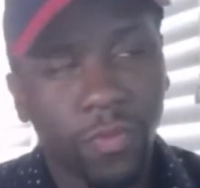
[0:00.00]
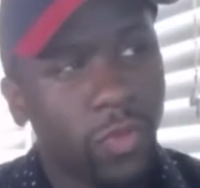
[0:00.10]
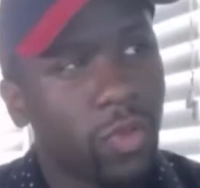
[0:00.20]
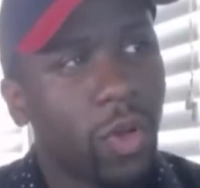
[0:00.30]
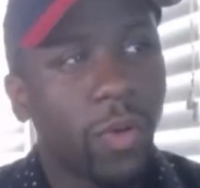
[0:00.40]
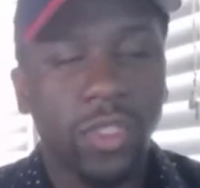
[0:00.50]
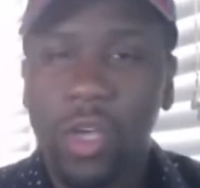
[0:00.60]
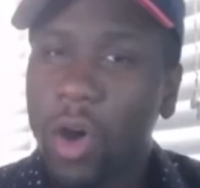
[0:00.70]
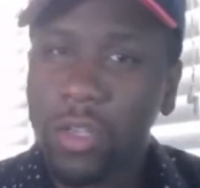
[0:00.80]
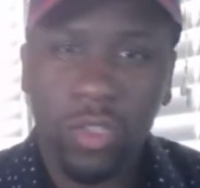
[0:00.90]
you know, and
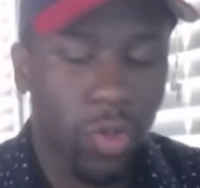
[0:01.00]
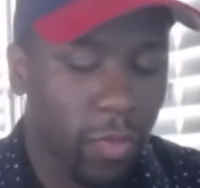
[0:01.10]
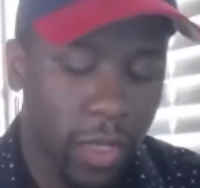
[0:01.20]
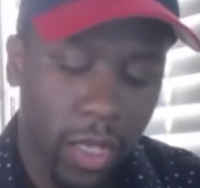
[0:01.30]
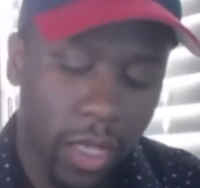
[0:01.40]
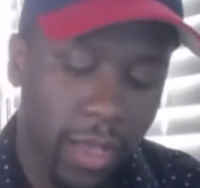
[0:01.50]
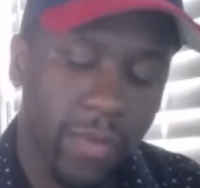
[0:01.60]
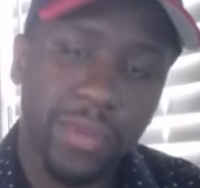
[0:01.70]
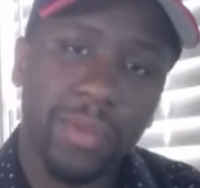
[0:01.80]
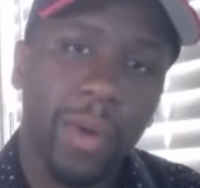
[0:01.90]
talk to them and give
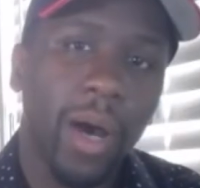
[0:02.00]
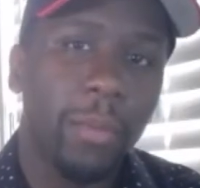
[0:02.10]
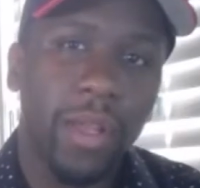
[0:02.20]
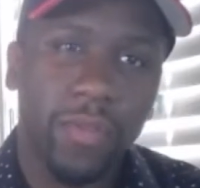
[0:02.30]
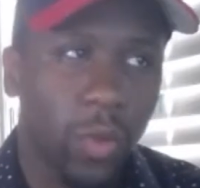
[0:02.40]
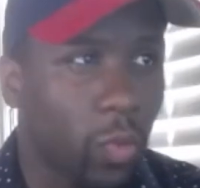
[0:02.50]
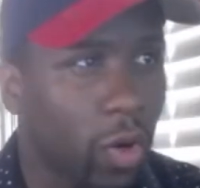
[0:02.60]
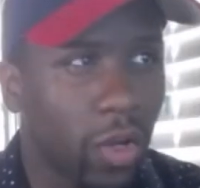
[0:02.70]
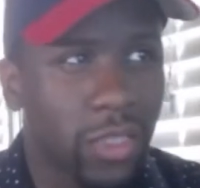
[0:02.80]
them some uplifting words,